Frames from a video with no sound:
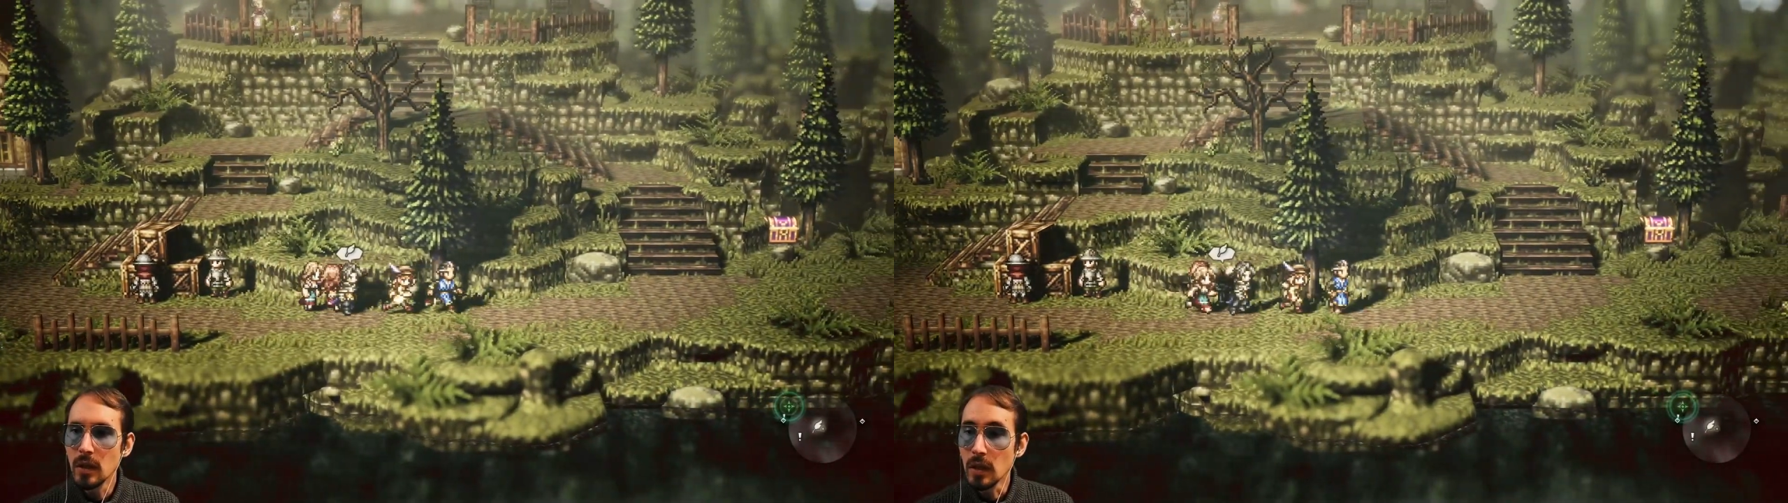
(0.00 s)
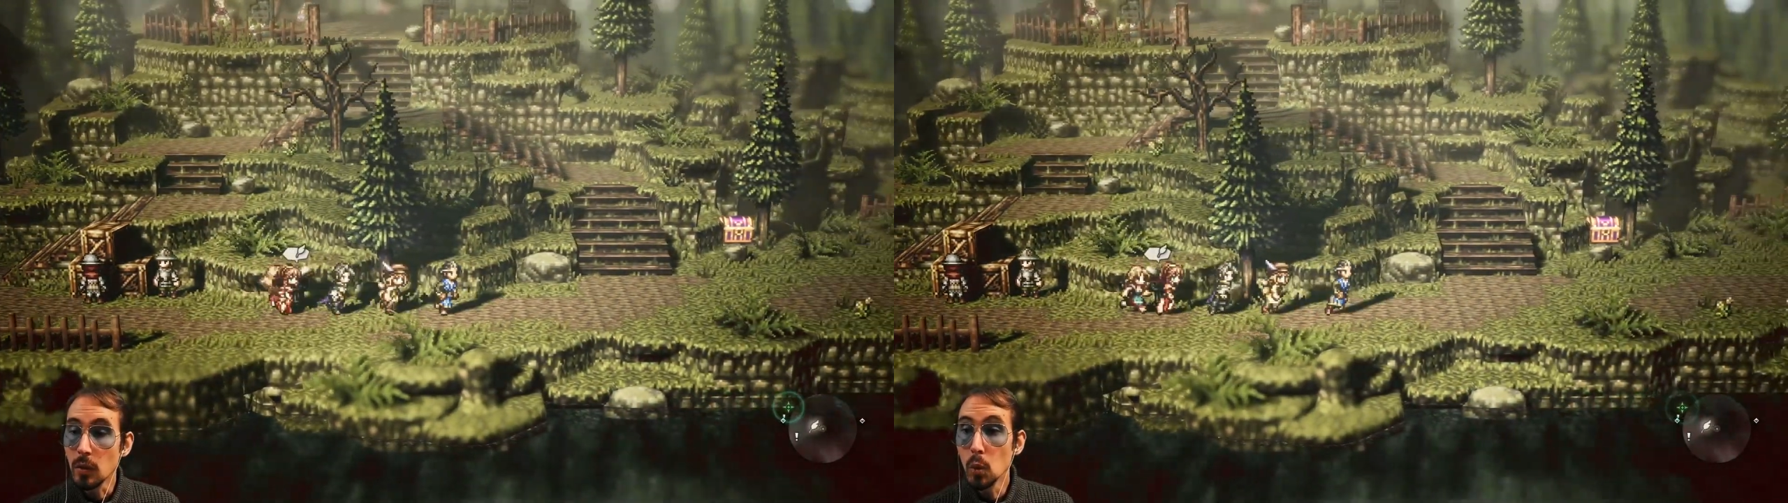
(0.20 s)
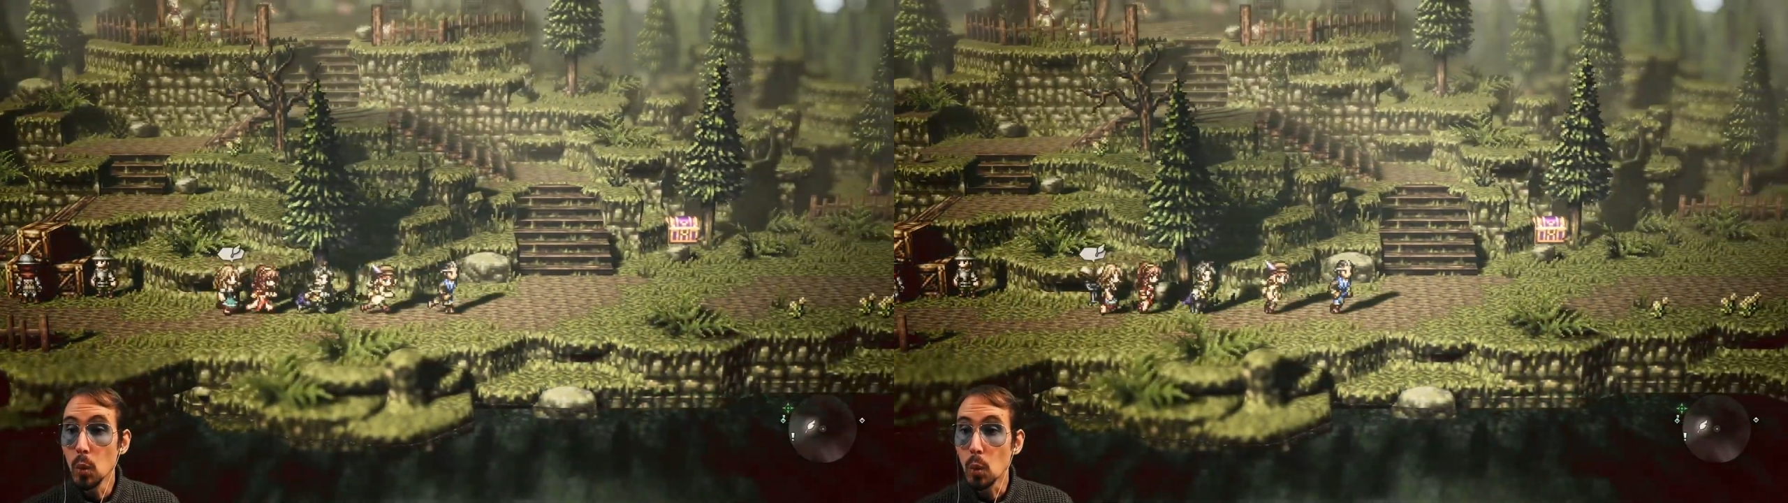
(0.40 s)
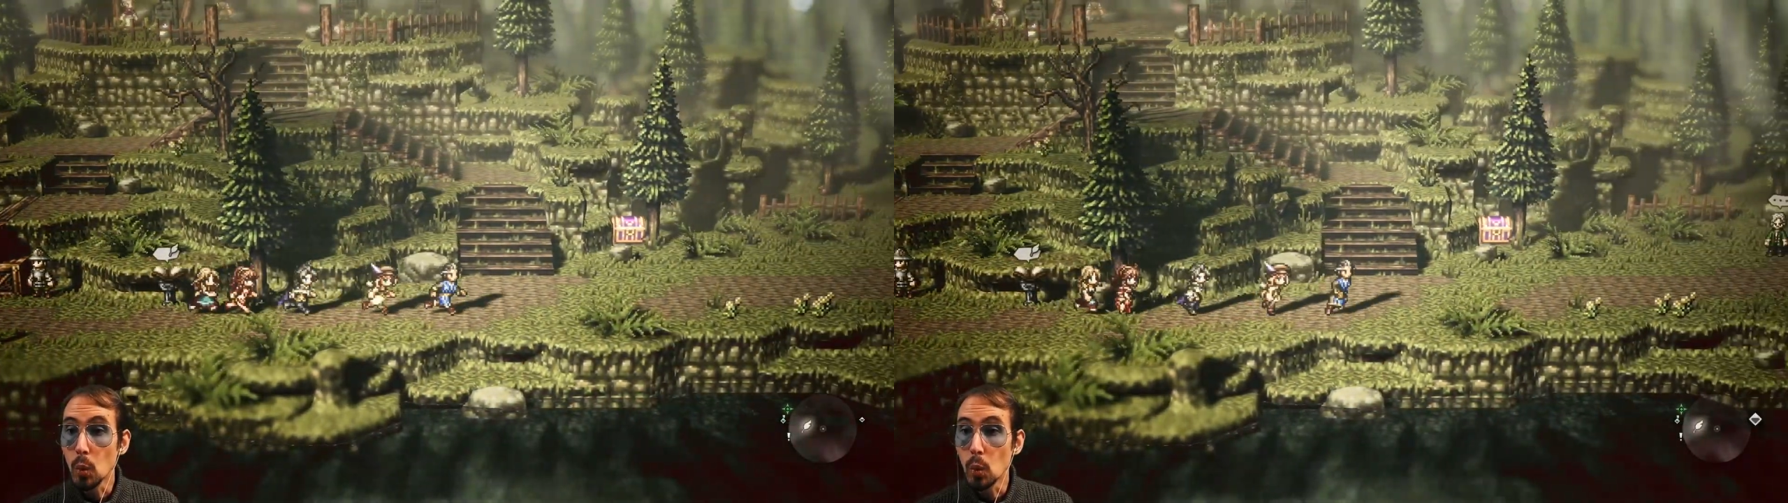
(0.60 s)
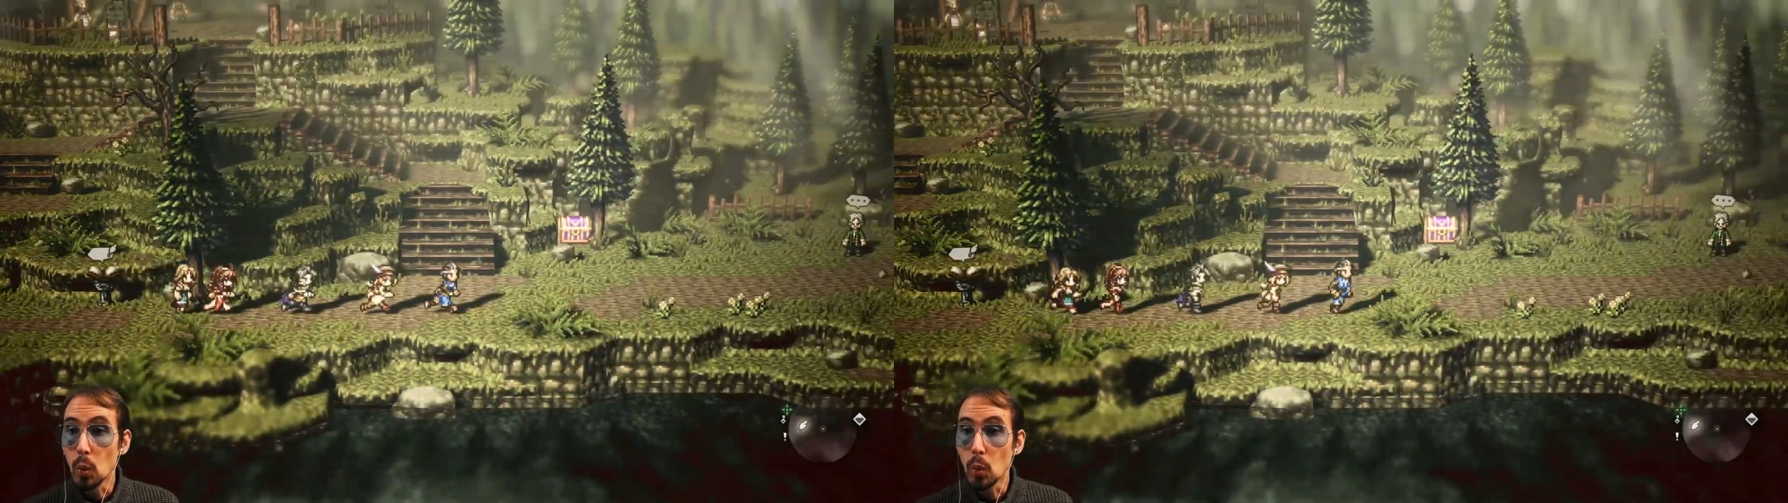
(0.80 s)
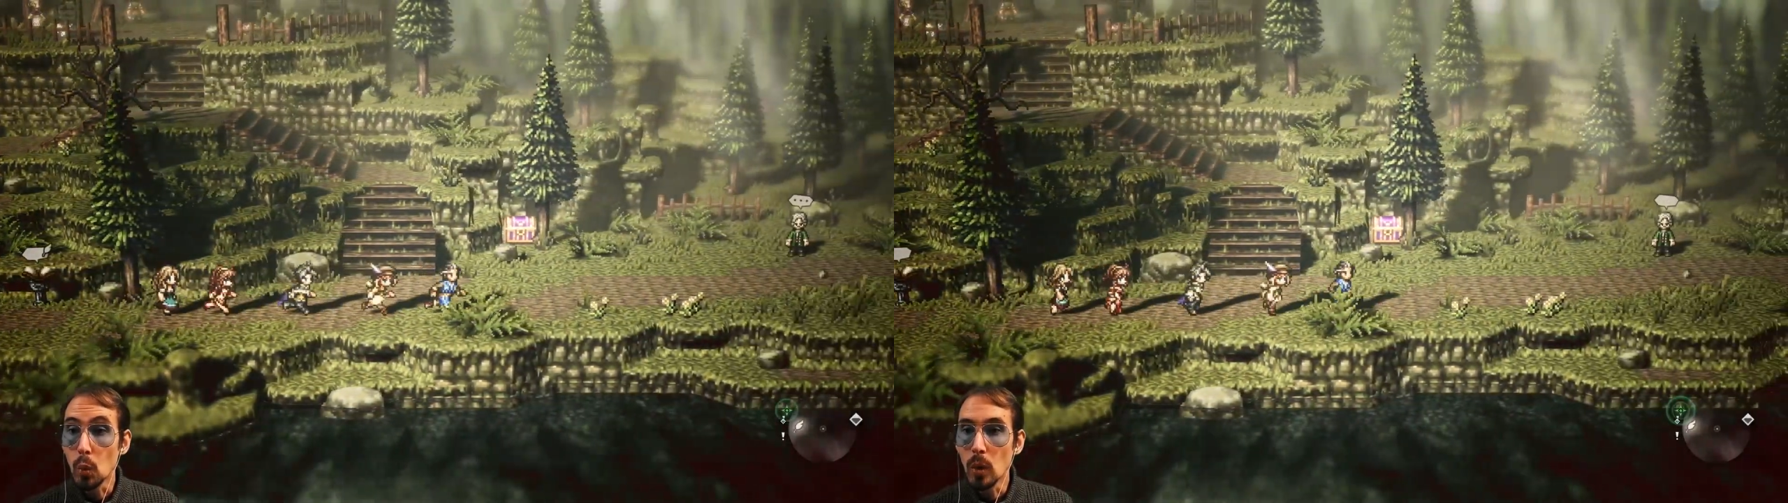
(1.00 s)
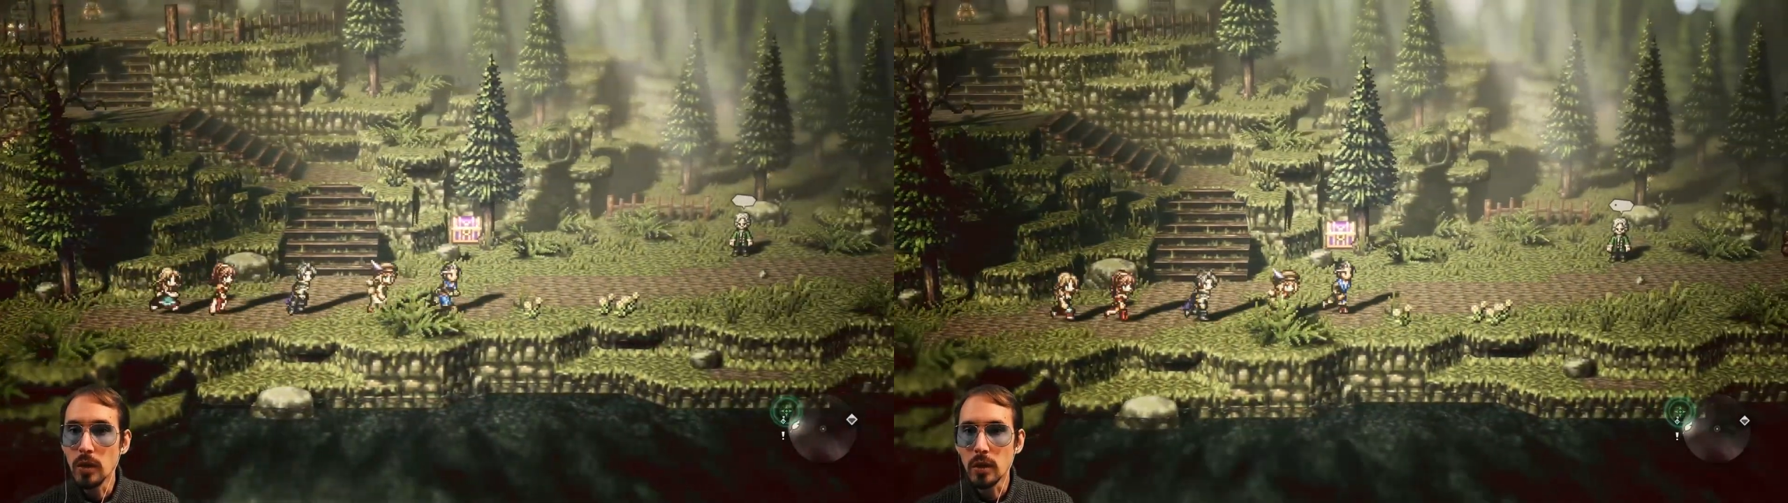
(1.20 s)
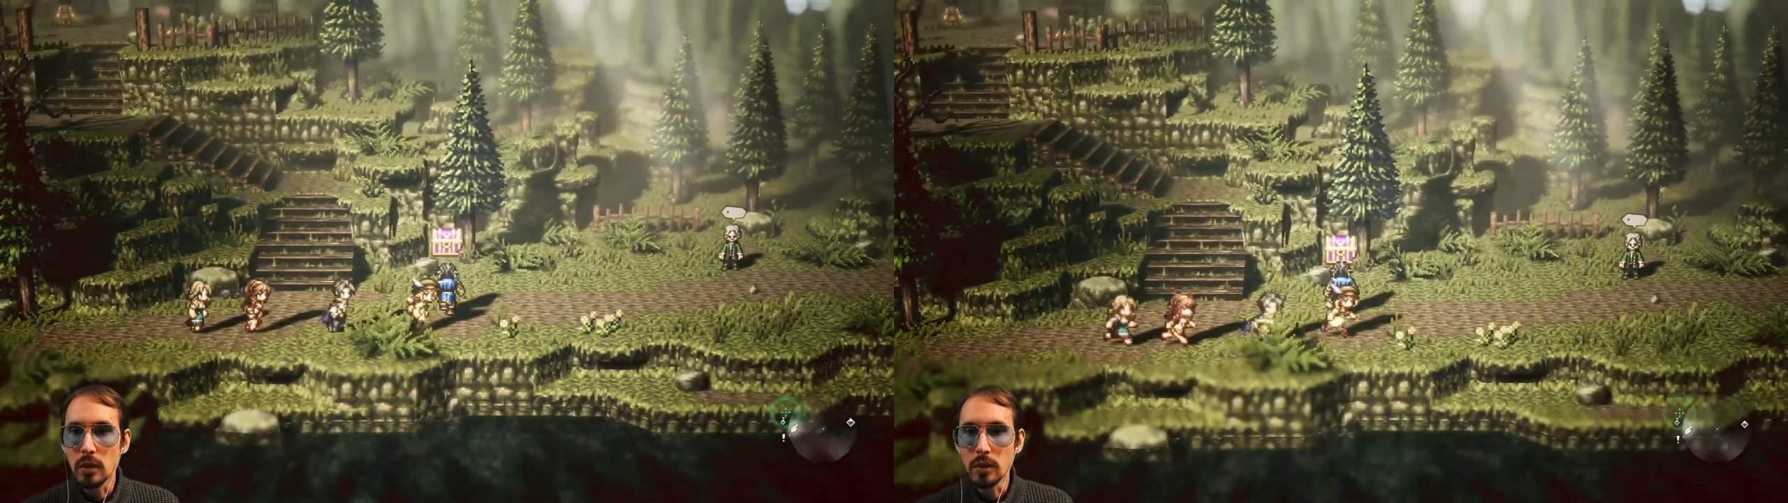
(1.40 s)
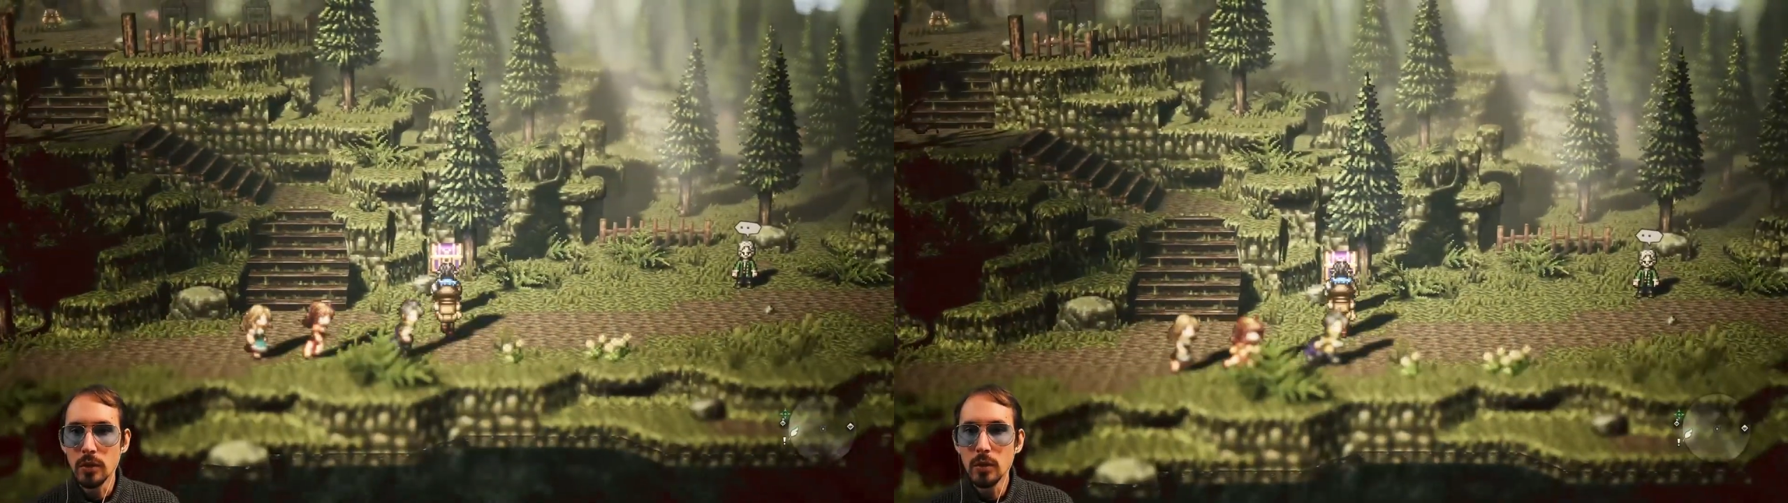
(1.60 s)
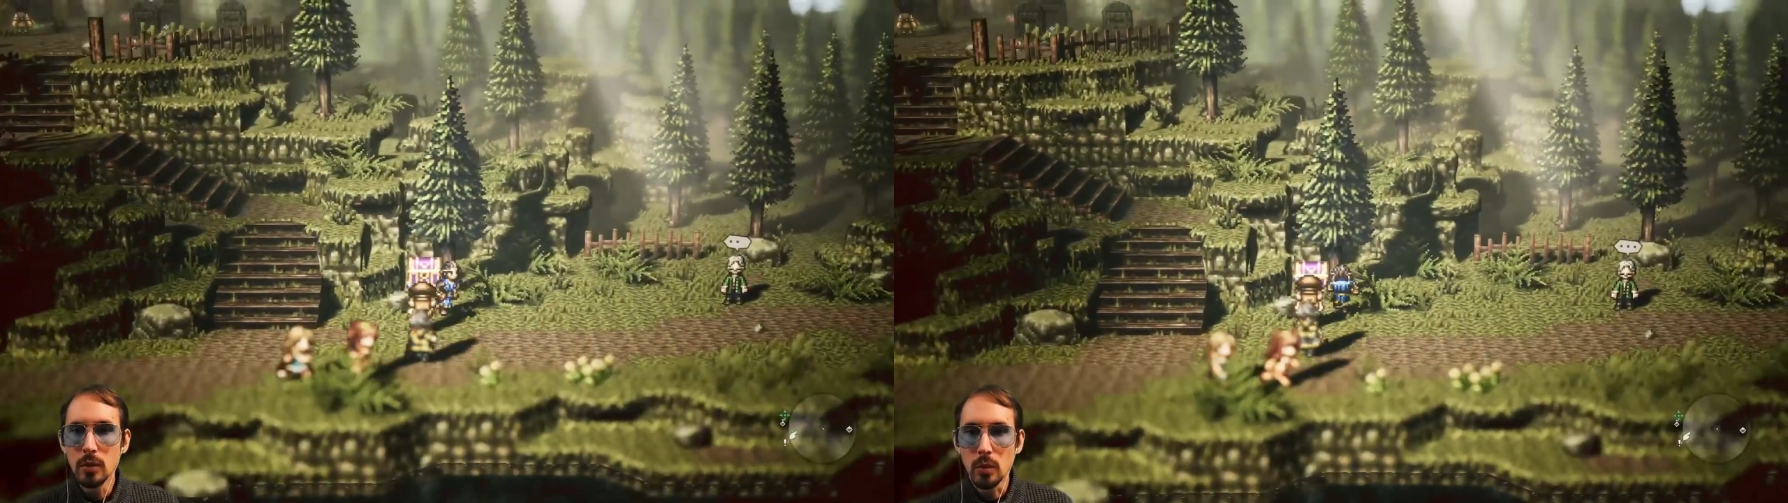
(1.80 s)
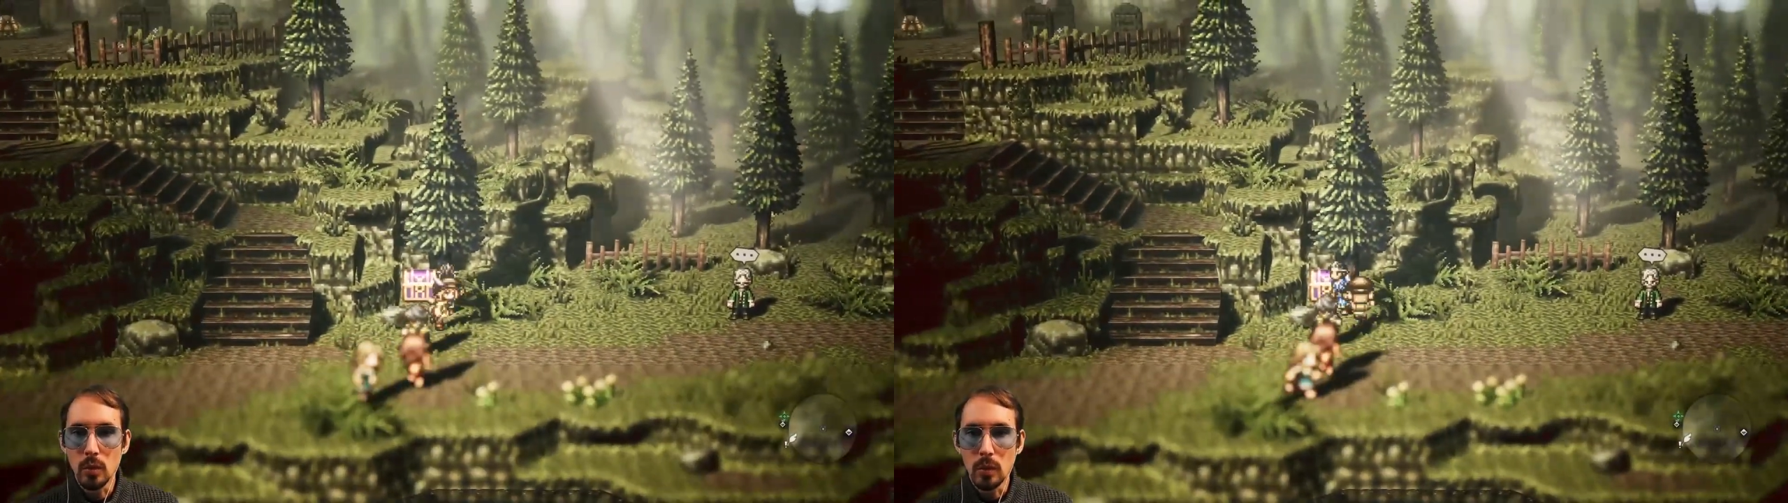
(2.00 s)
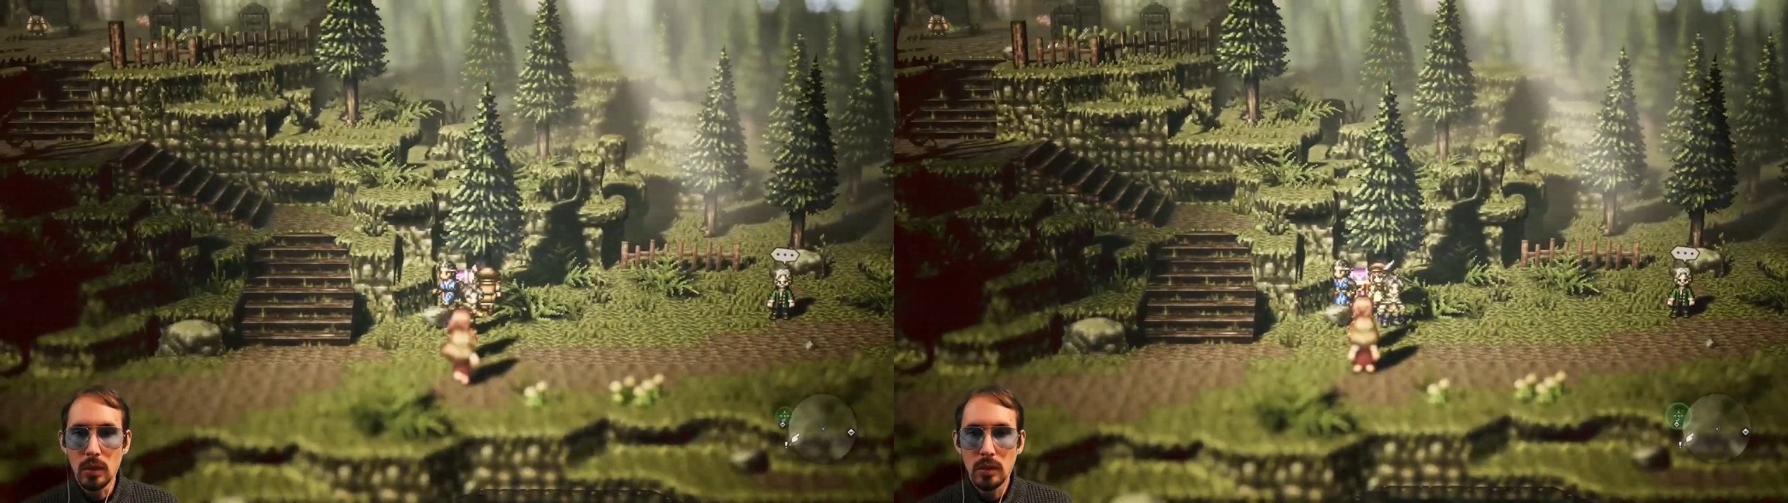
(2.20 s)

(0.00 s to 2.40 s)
Uh, ooh, what are you?